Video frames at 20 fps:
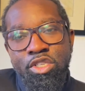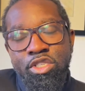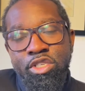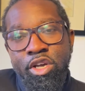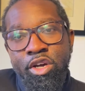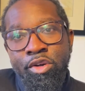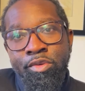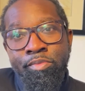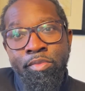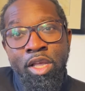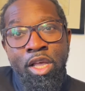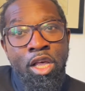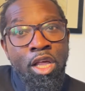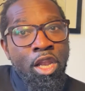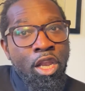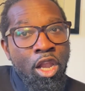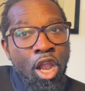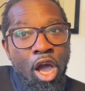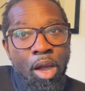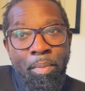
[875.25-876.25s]
So
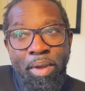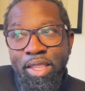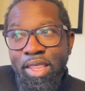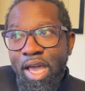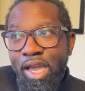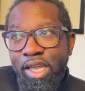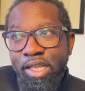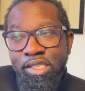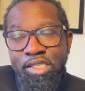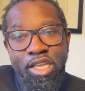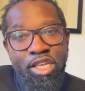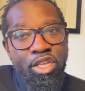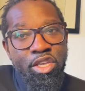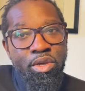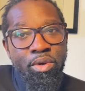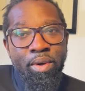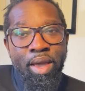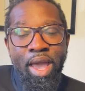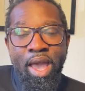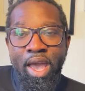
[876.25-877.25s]
long may that
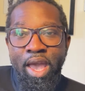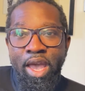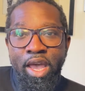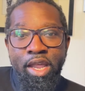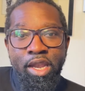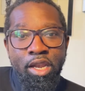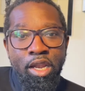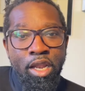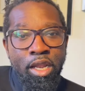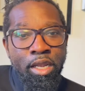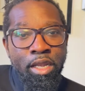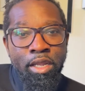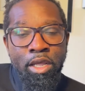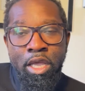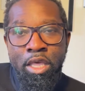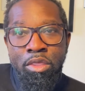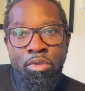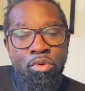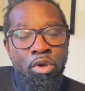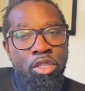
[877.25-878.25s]
continue, and
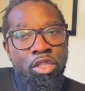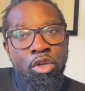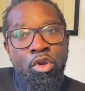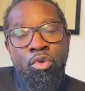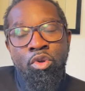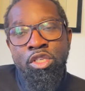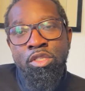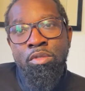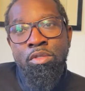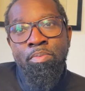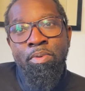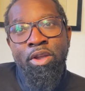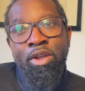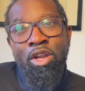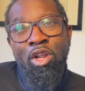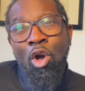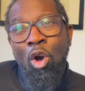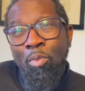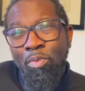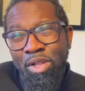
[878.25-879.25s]
throughout the Christmas period,
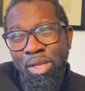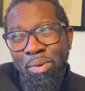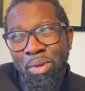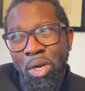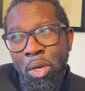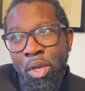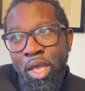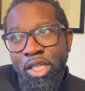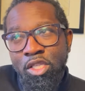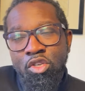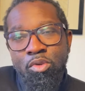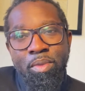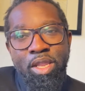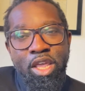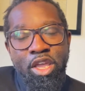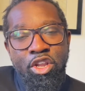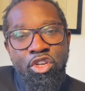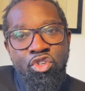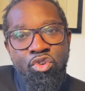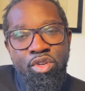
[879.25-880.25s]
hopefully we don't get too
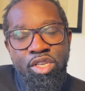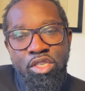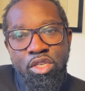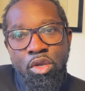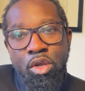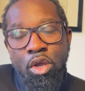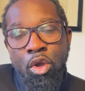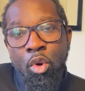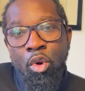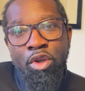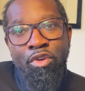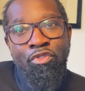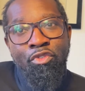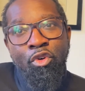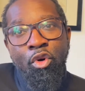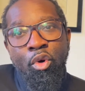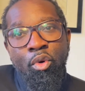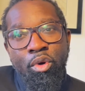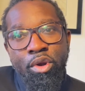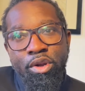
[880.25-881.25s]
many injuries going
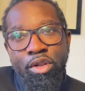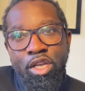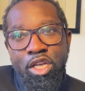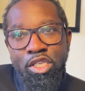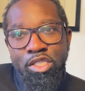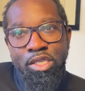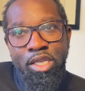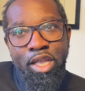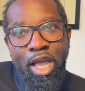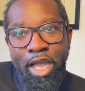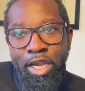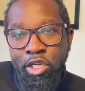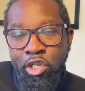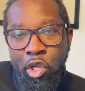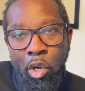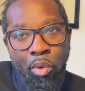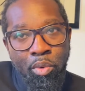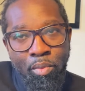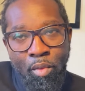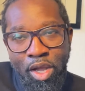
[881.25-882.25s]
forward, because I
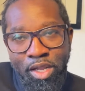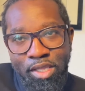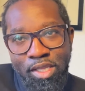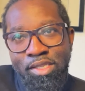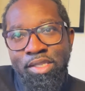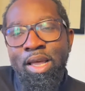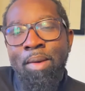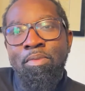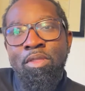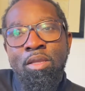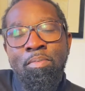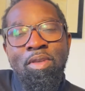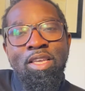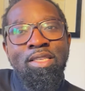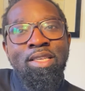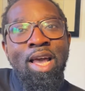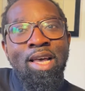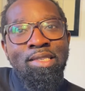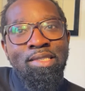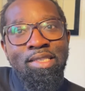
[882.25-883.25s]
don't want the depth to be
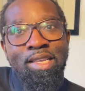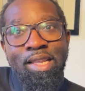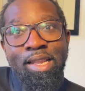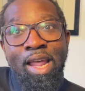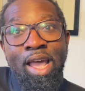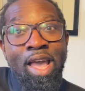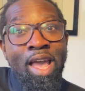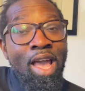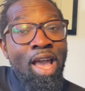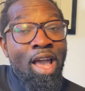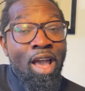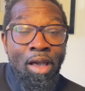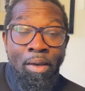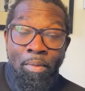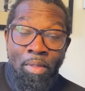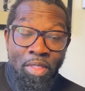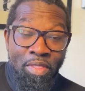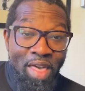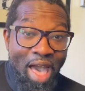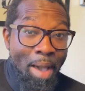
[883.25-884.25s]
tested
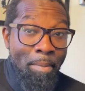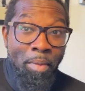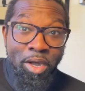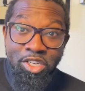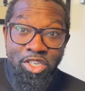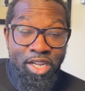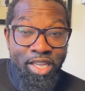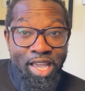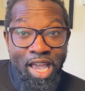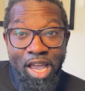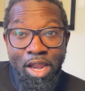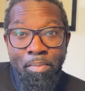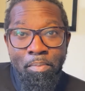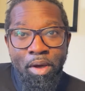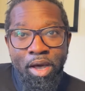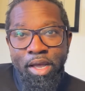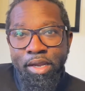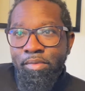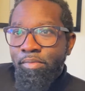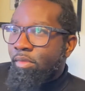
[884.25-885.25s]
that much again.
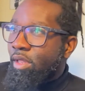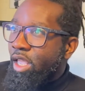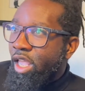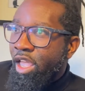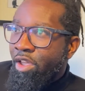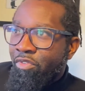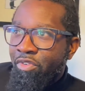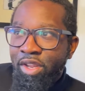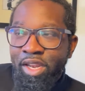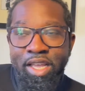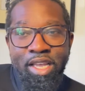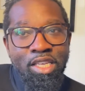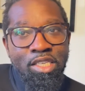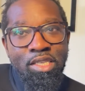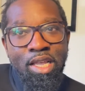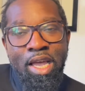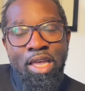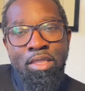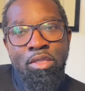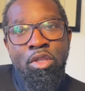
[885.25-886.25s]
But if it is,
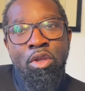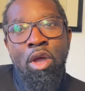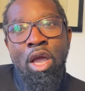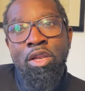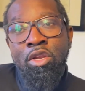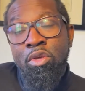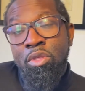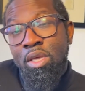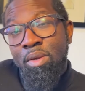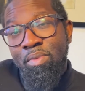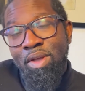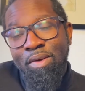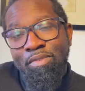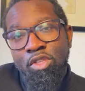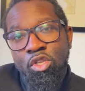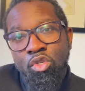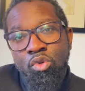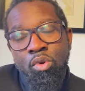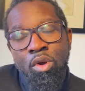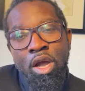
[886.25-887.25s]
I do think we have the
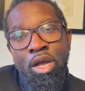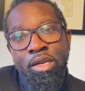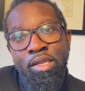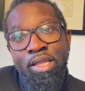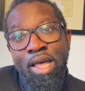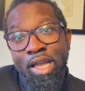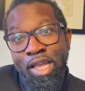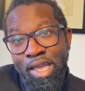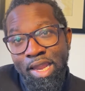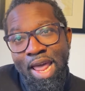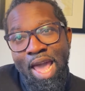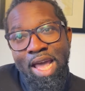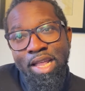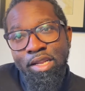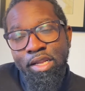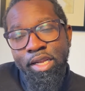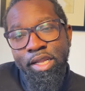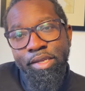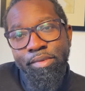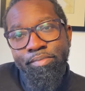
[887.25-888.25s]
squad that can
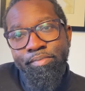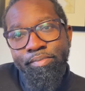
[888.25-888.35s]
handle it.